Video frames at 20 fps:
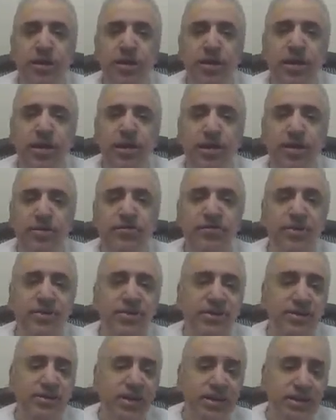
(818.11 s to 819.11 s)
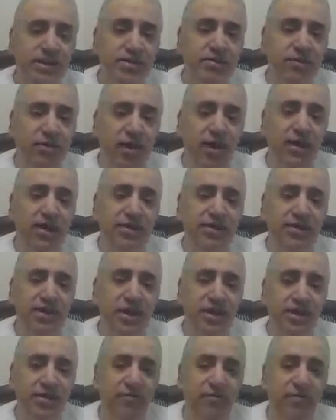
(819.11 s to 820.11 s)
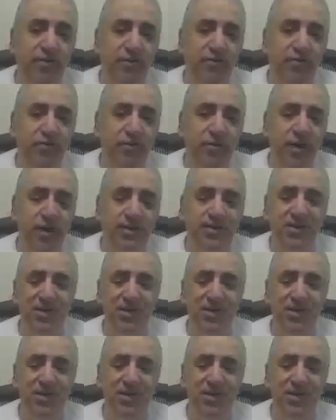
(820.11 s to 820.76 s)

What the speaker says: And if it's a text file, it's gonna give you text.